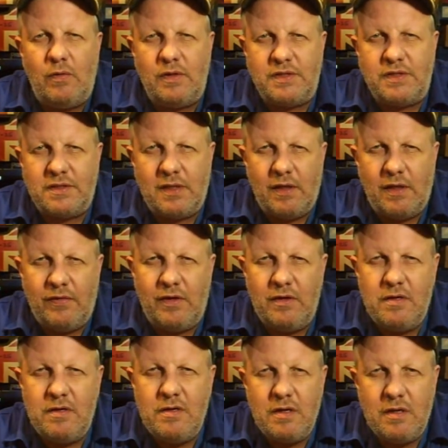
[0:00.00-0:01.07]
was the
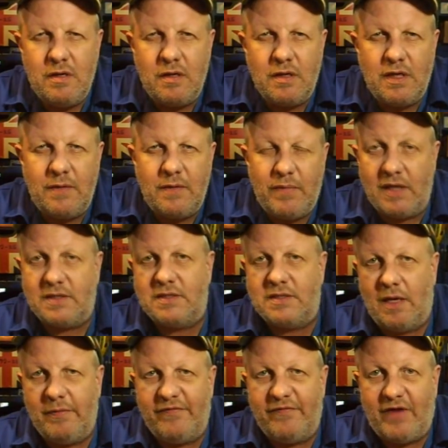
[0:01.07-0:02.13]
nerdy
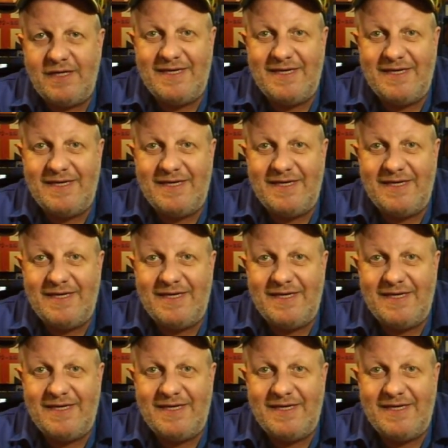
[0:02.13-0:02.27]
pastime of